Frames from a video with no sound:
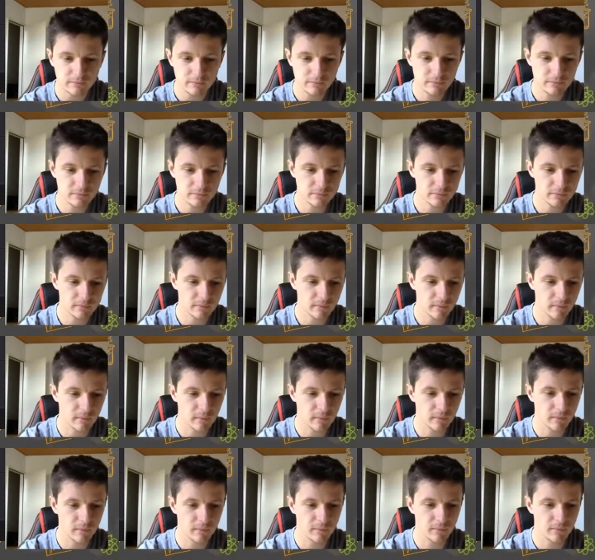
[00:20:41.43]

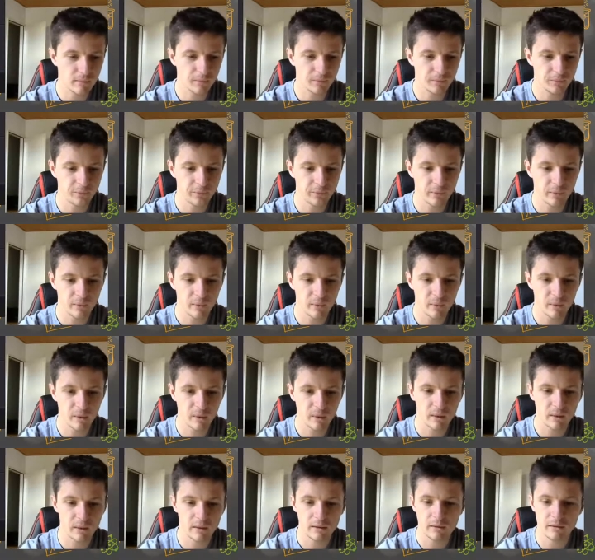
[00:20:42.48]

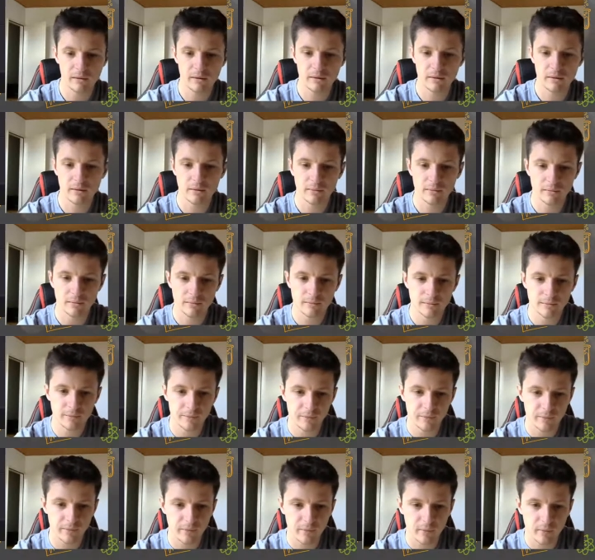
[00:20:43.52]

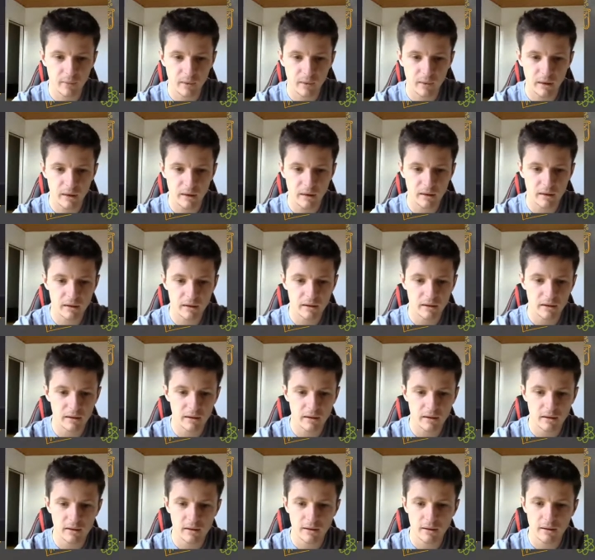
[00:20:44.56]

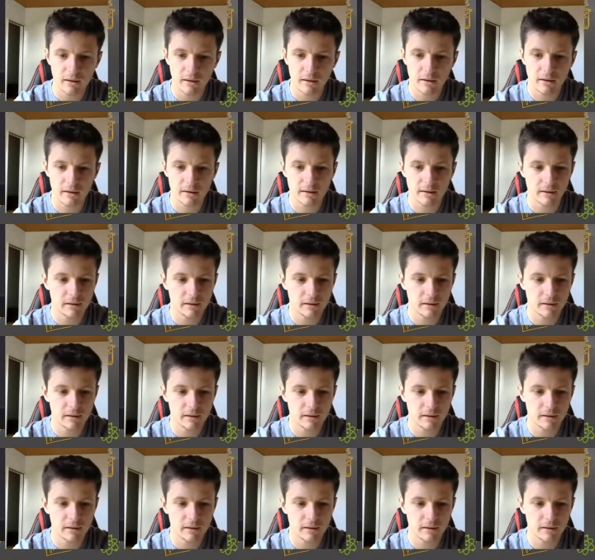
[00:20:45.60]
[no speech]